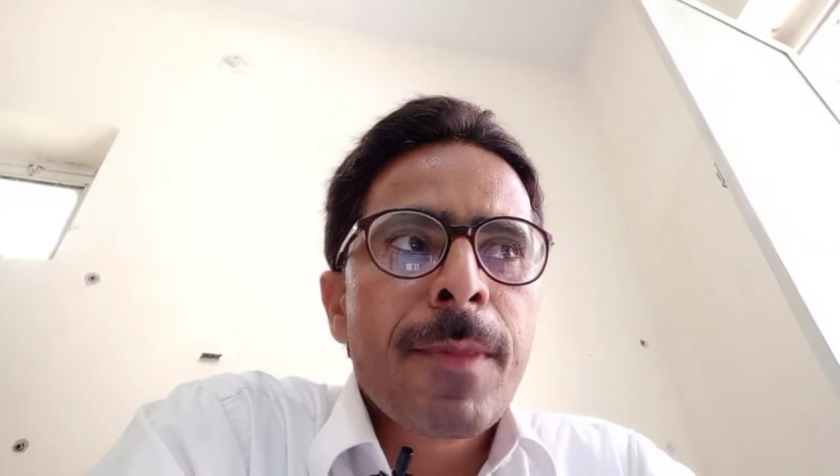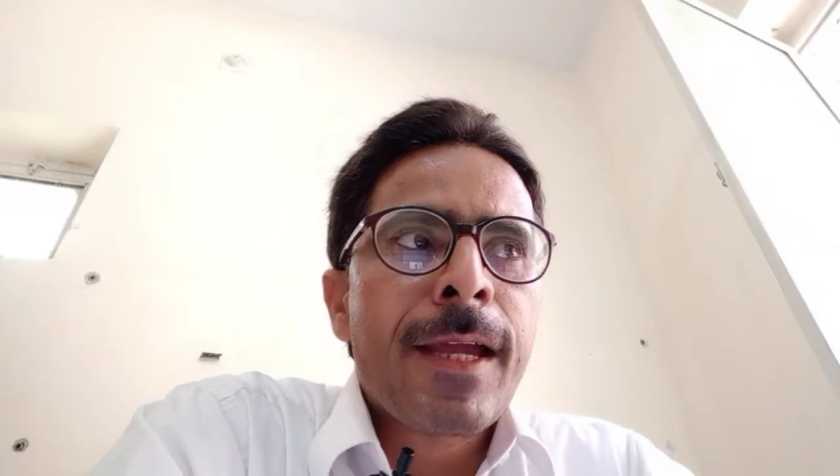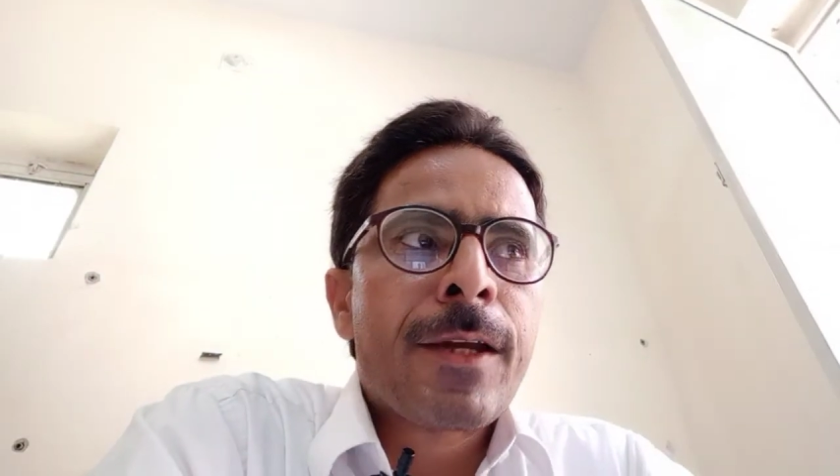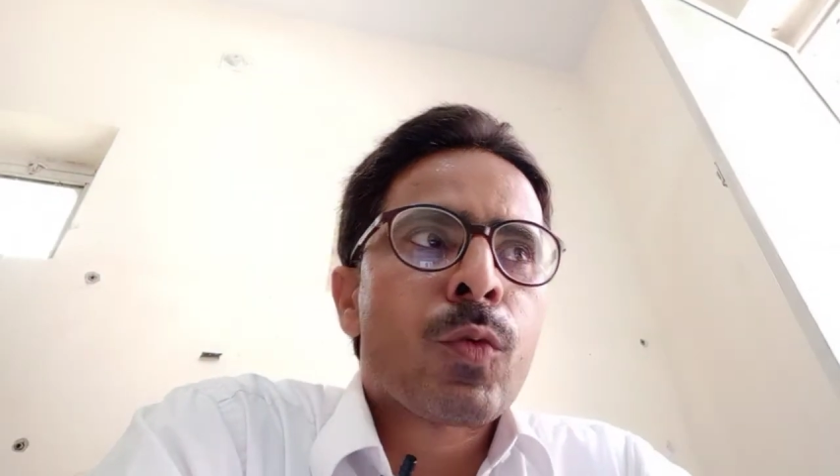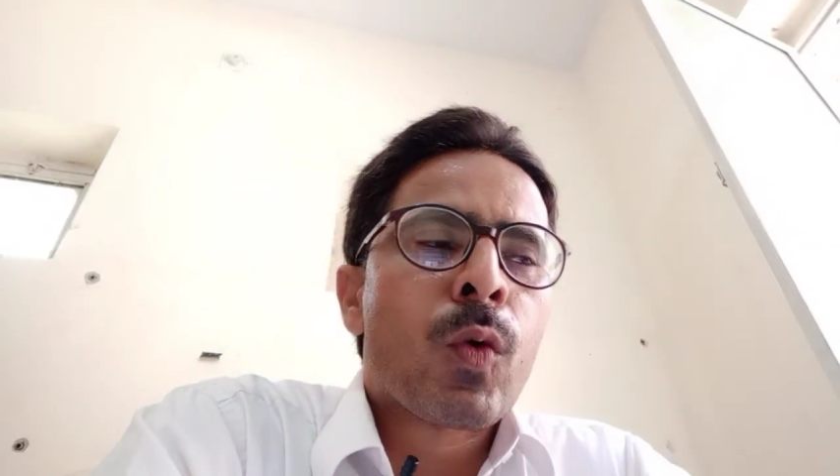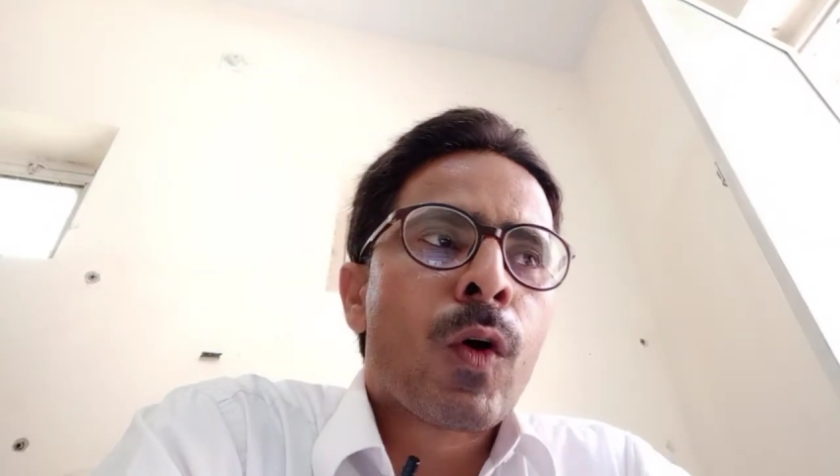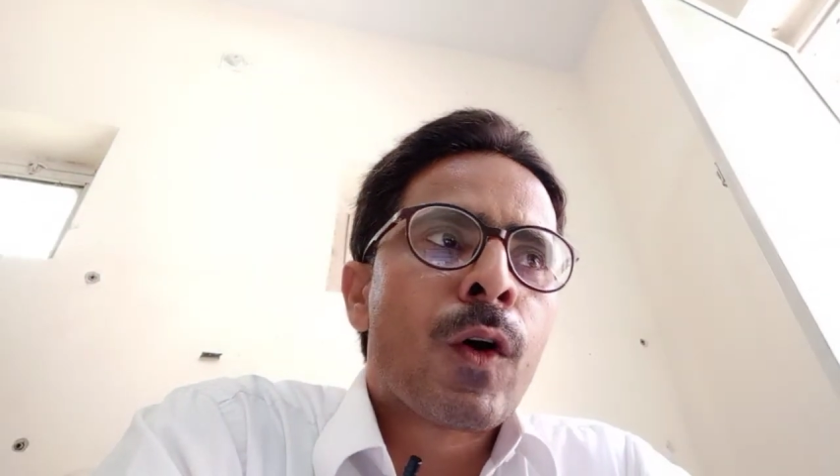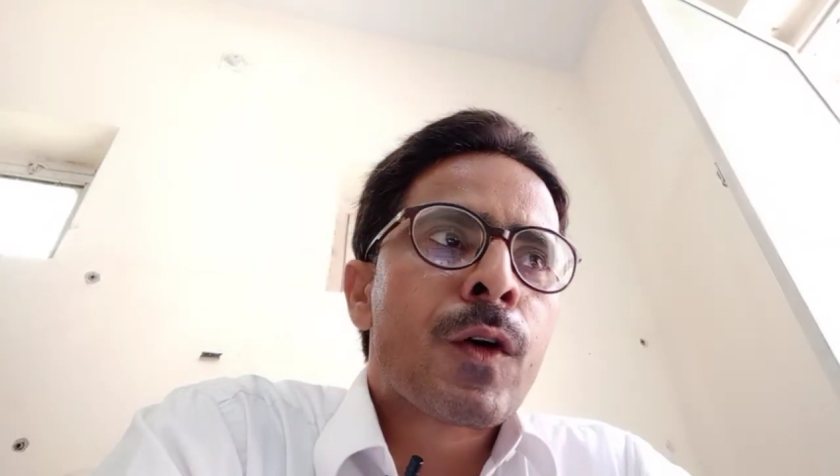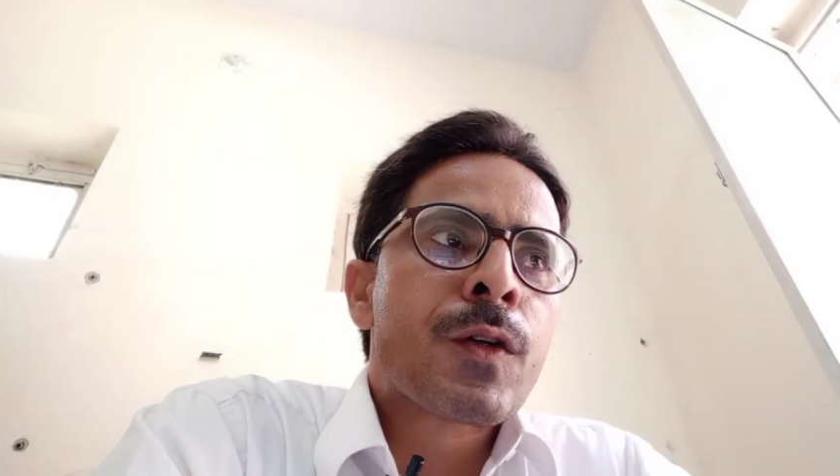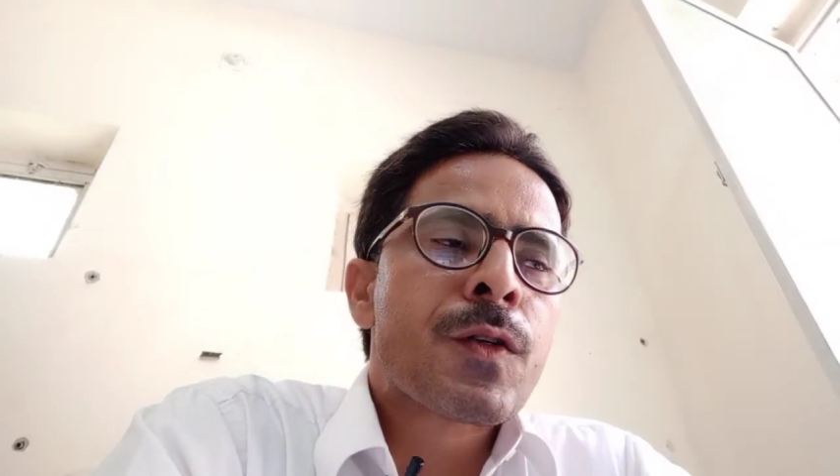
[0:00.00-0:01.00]
It
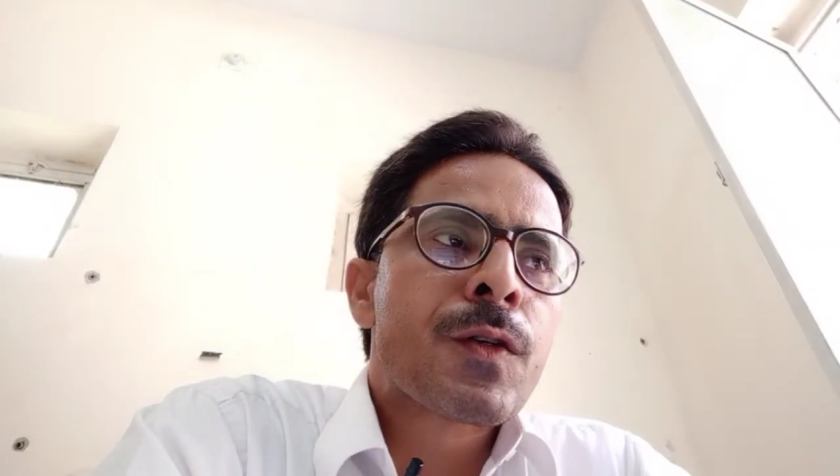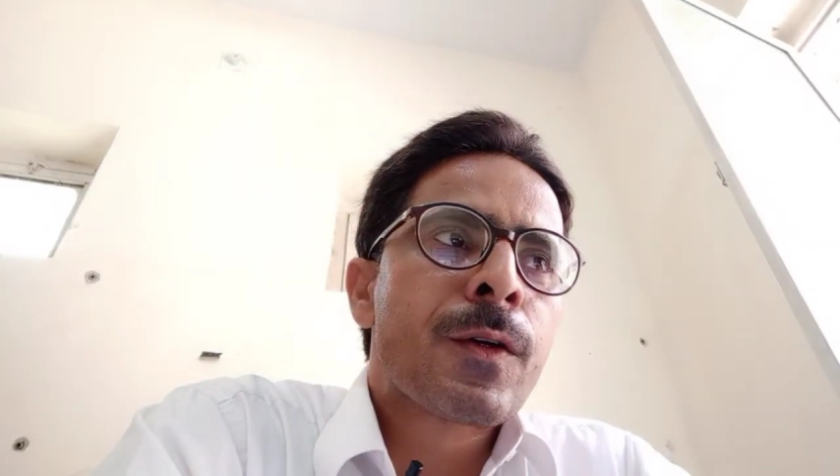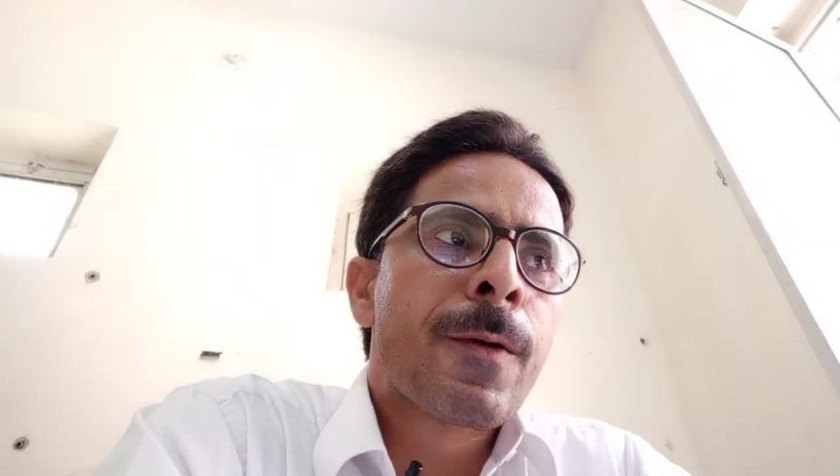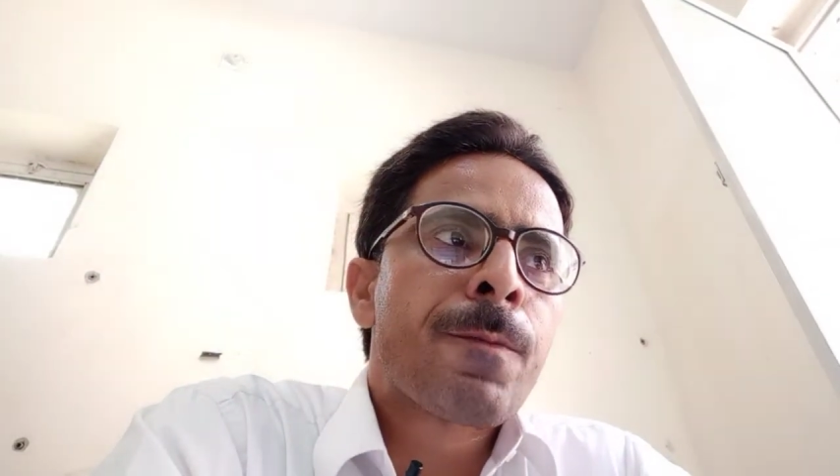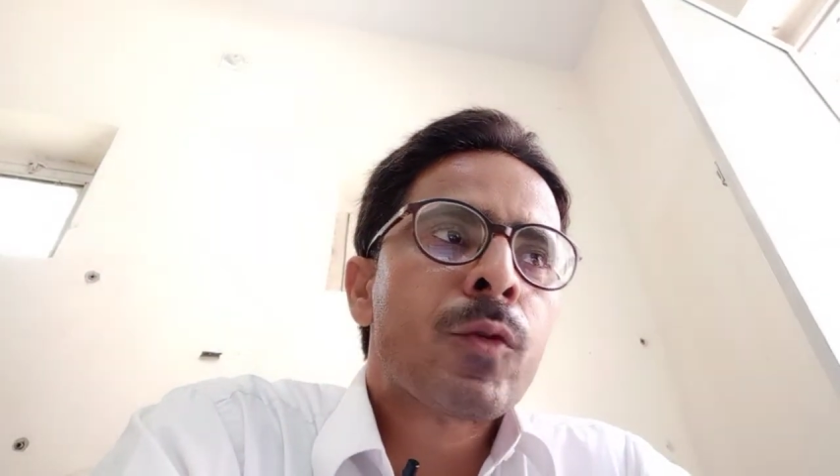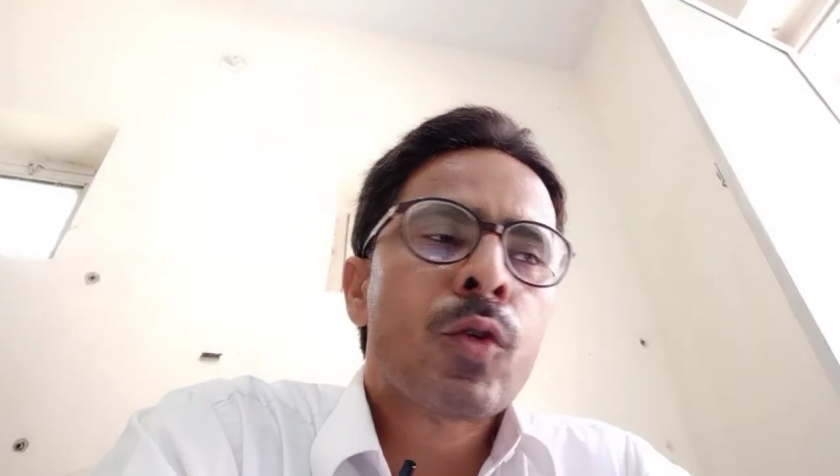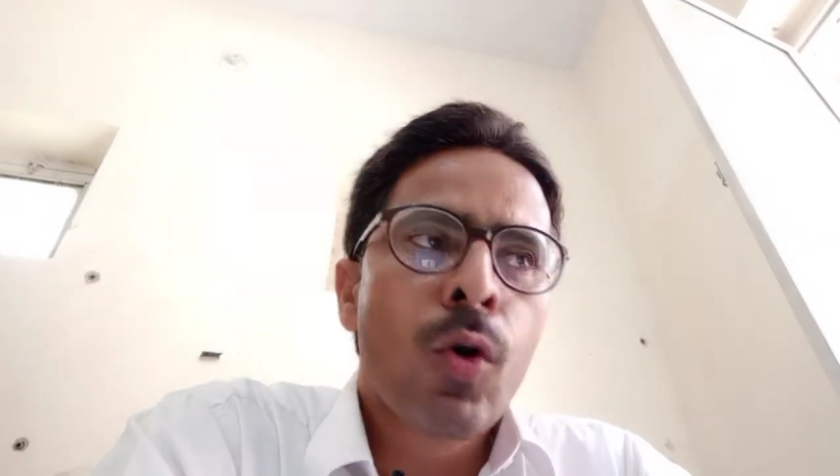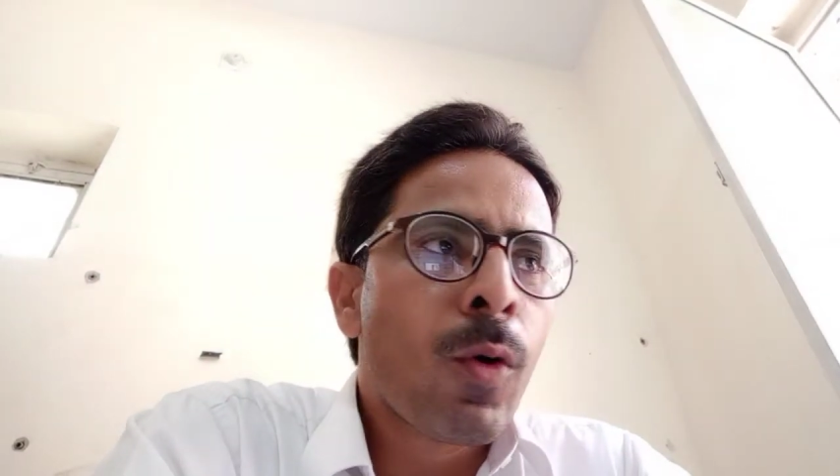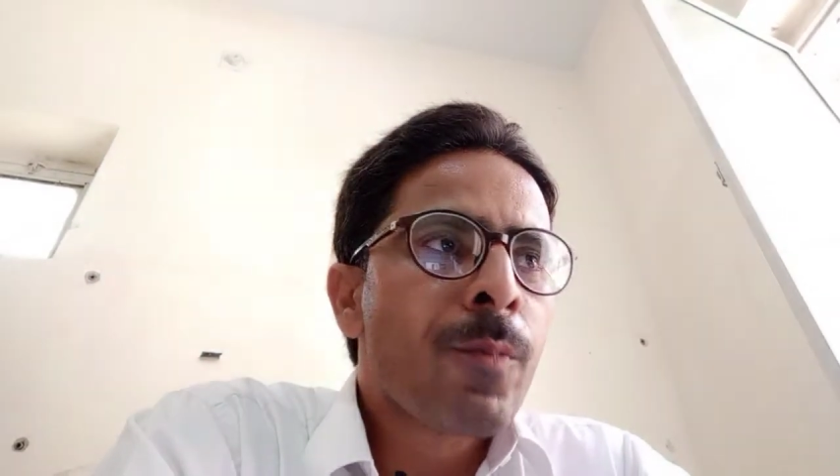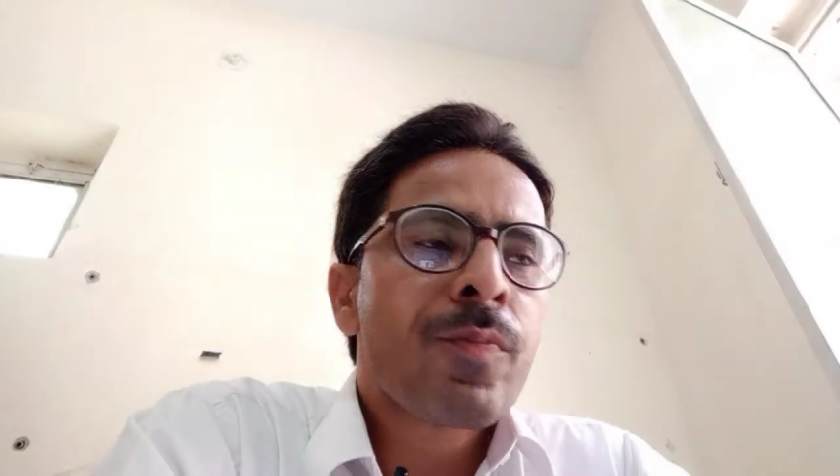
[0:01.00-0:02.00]
was
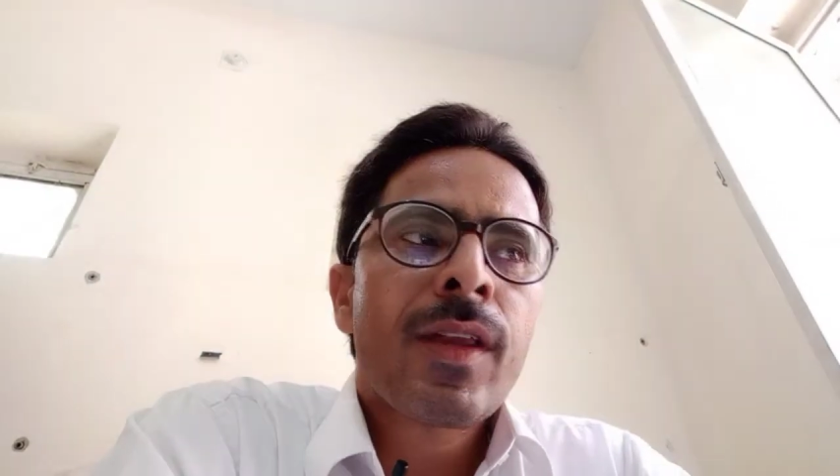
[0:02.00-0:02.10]
though